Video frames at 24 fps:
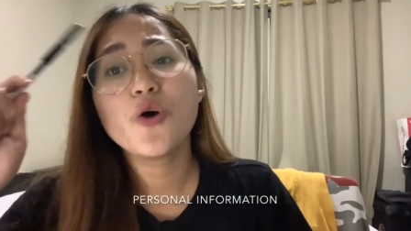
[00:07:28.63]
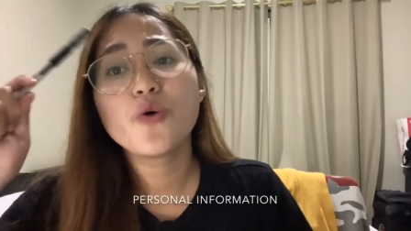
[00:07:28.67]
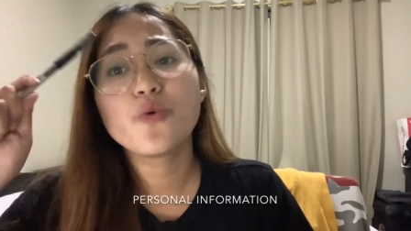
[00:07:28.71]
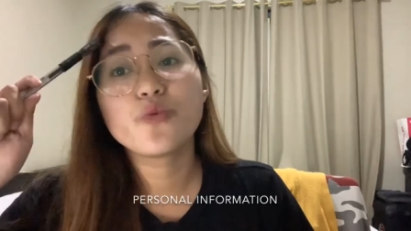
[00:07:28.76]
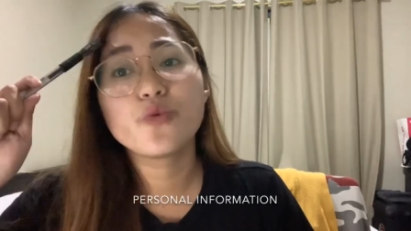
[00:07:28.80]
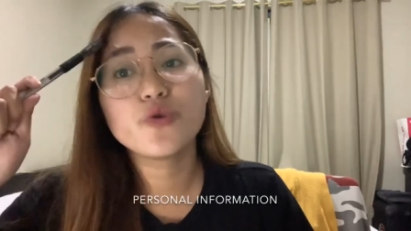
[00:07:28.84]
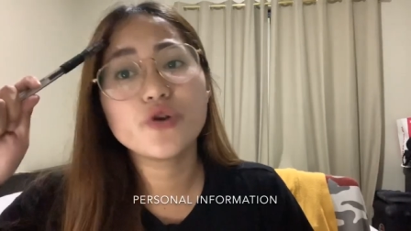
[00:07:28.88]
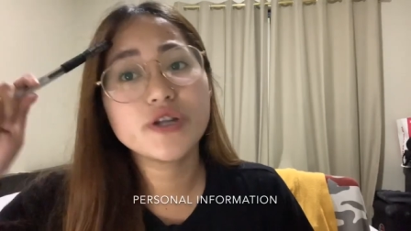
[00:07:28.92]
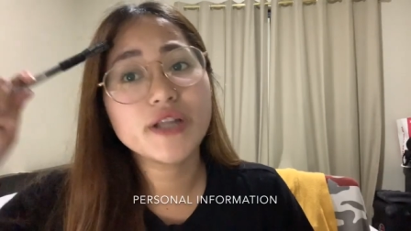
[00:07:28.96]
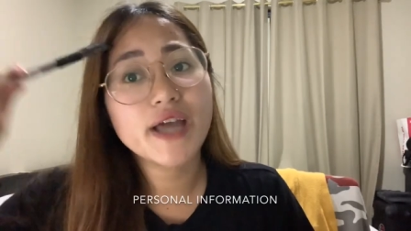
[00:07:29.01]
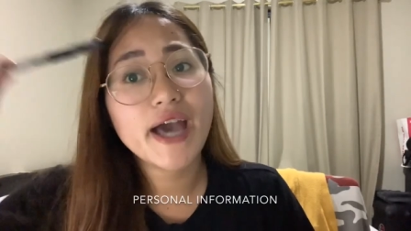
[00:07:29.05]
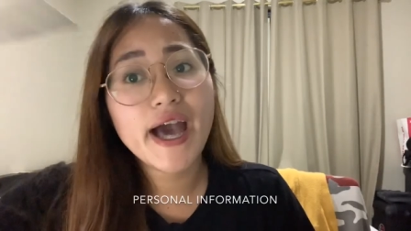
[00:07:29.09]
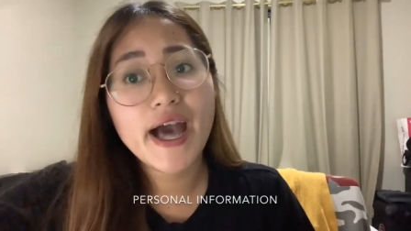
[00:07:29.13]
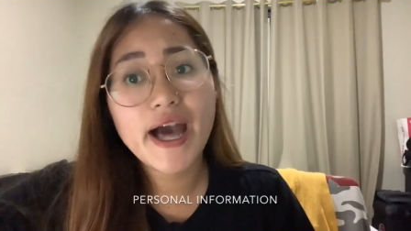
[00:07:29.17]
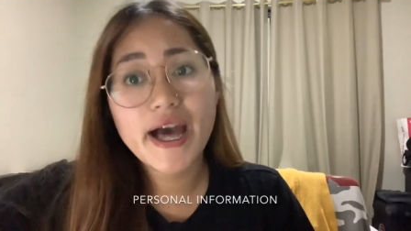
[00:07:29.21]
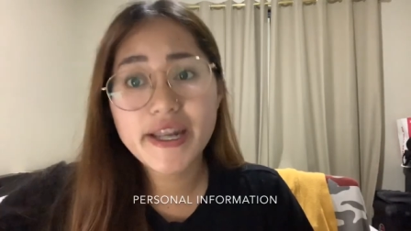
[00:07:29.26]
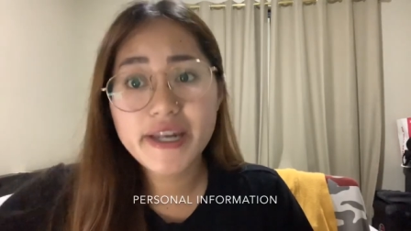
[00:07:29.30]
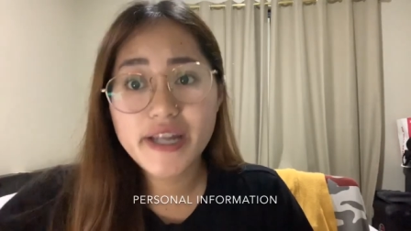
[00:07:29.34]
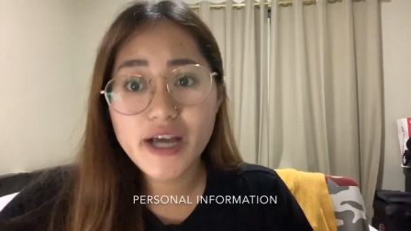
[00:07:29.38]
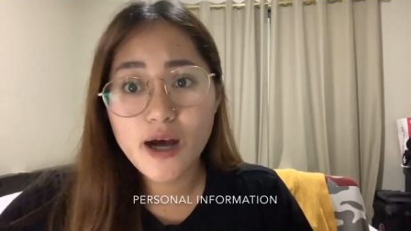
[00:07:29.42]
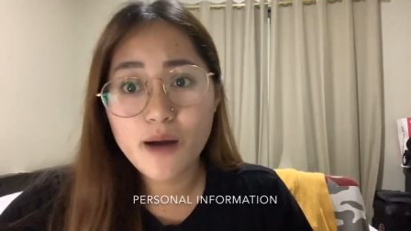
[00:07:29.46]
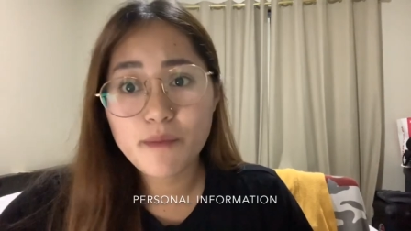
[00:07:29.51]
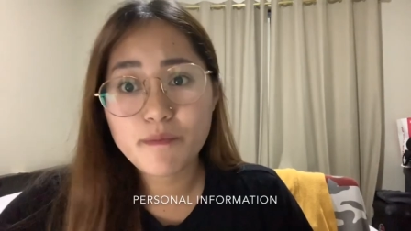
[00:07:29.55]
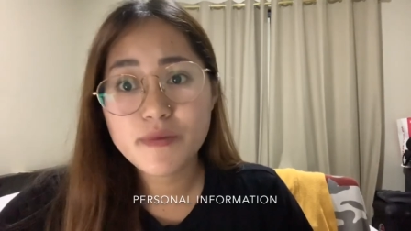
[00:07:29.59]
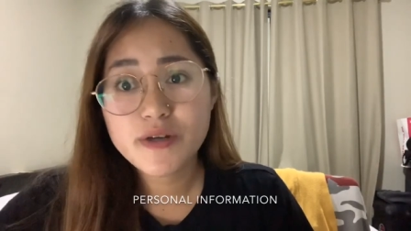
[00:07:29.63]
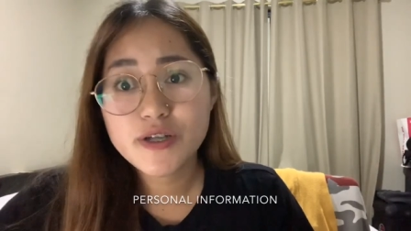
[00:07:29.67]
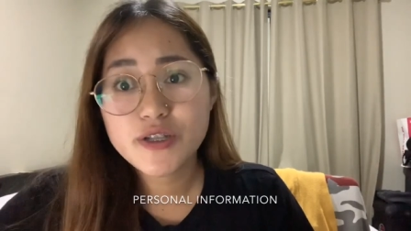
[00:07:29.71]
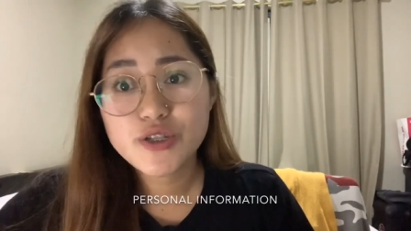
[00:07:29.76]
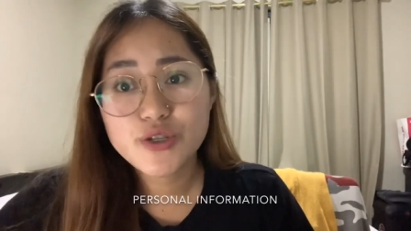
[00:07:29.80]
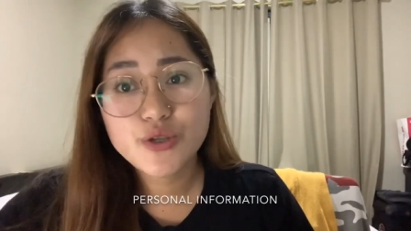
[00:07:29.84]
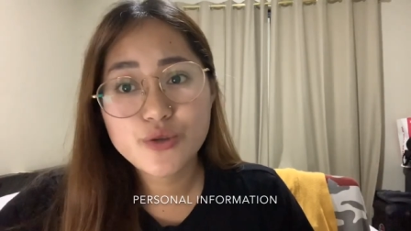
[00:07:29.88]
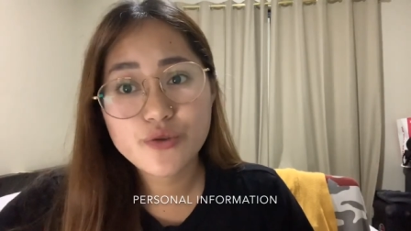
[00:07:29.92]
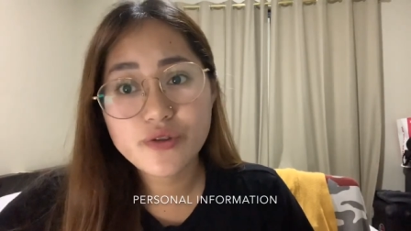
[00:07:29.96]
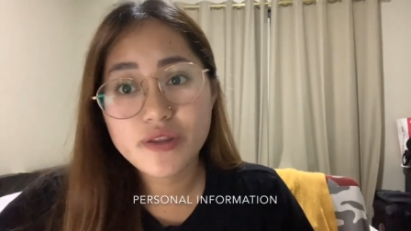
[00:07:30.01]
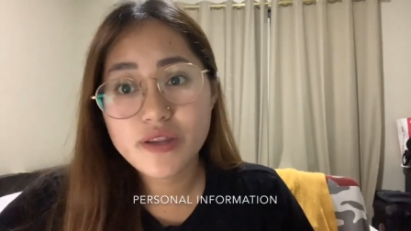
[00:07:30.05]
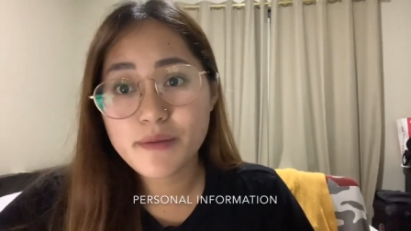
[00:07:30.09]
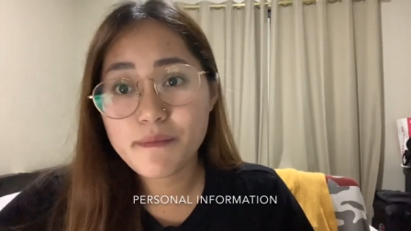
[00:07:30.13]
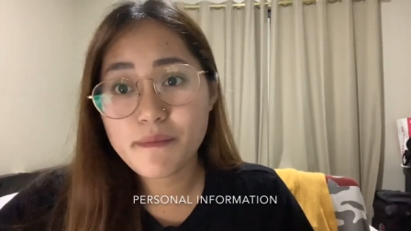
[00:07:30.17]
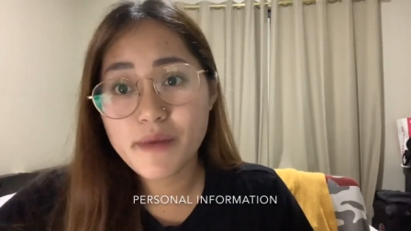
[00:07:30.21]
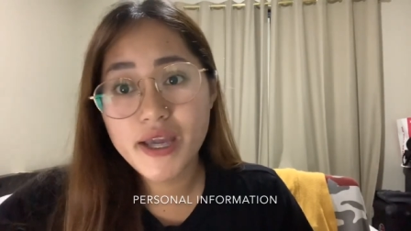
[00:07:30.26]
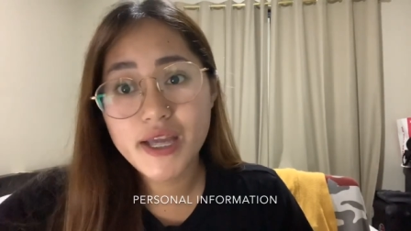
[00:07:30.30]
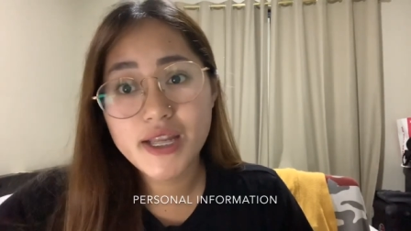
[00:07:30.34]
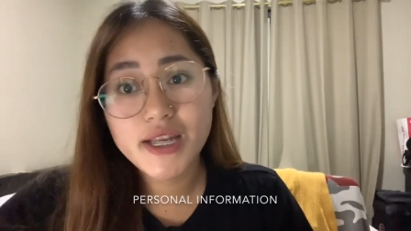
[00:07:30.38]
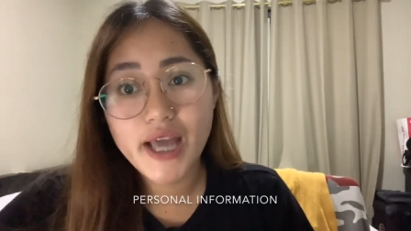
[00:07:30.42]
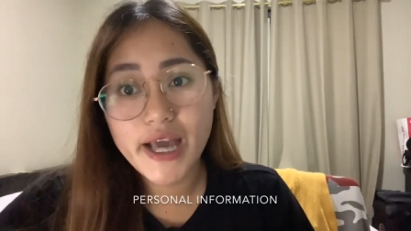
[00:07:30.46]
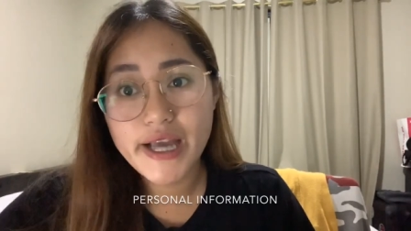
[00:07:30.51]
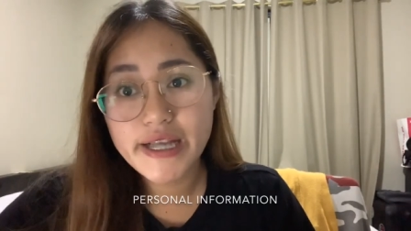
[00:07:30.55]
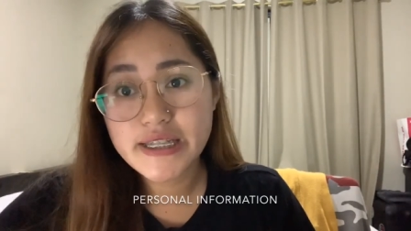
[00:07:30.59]
would add up to the
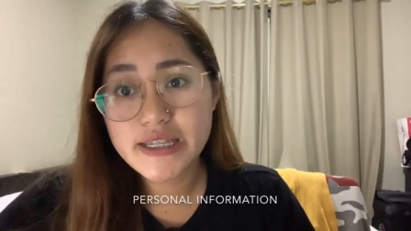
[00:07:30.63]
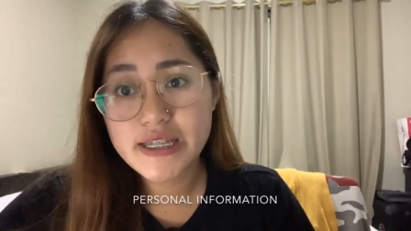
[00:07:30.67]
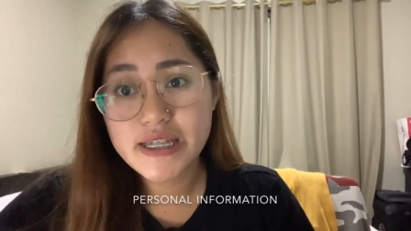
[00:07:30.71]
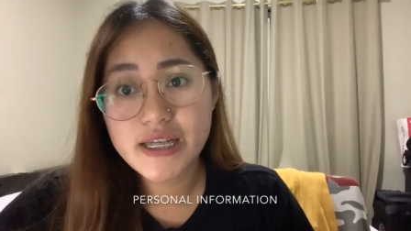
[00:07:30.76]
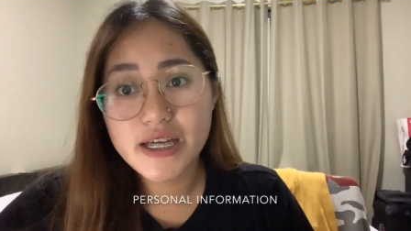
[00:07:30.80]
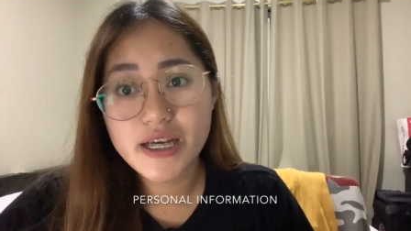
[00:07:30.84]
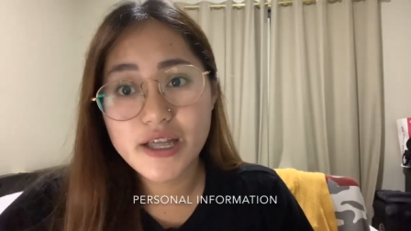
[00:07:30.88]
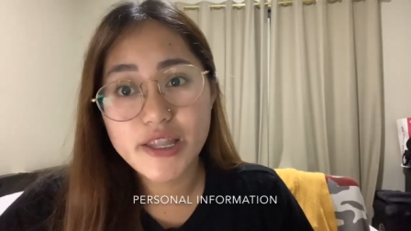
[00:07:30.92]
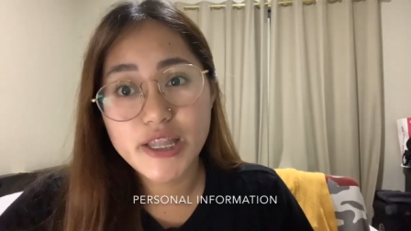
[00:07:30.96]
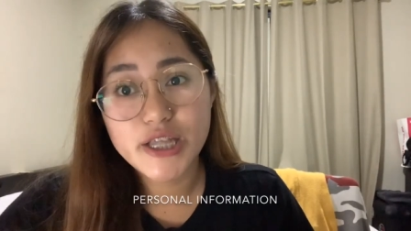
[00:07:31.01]
main idea